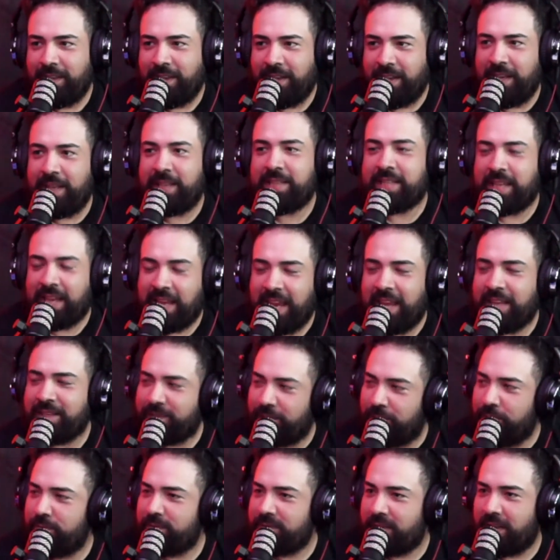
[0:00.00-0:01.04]
And he's like
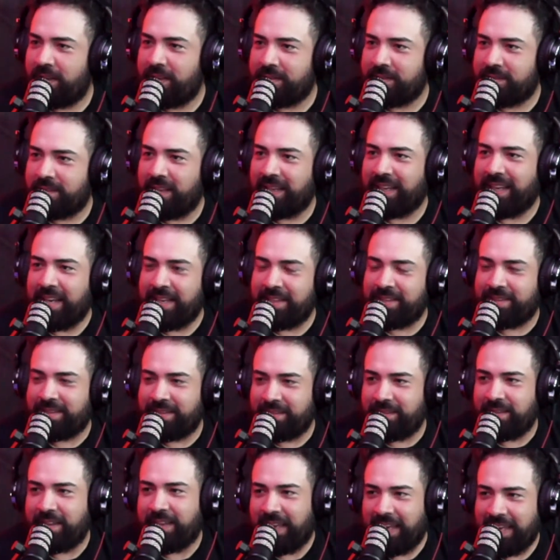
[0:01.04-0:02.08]
Jesus, and it's like
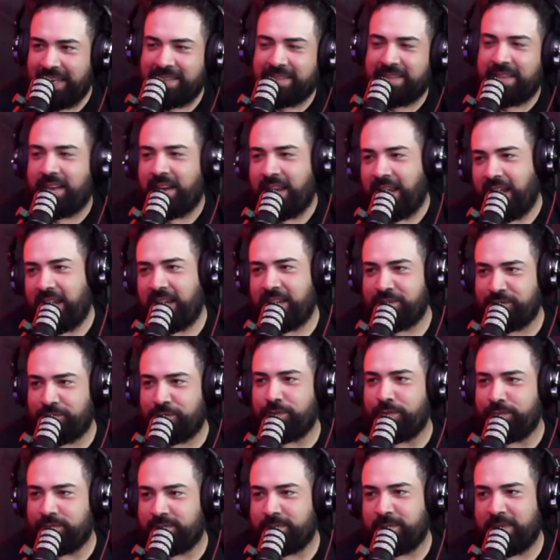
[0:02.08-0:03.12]
he said, "Hey
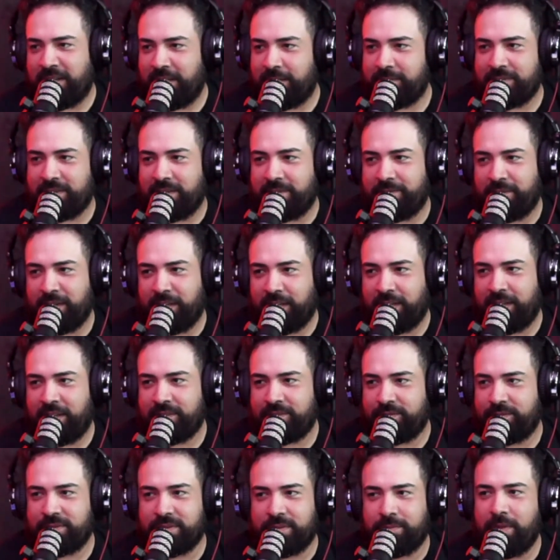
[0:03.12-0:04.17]
Zeus." My name's not fucking
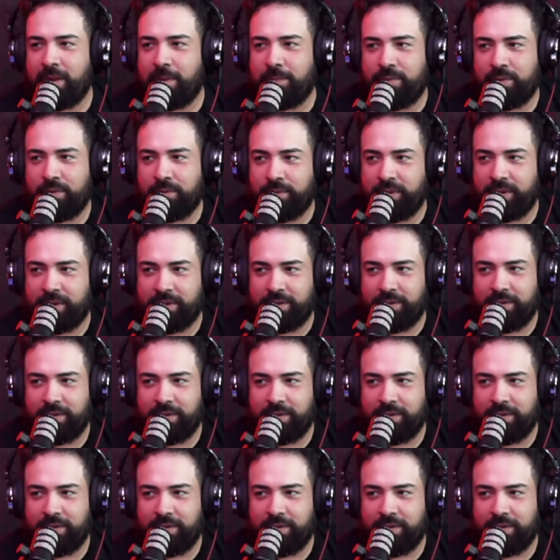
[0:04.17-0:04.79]
Jesus. I'm not Puerto Rican.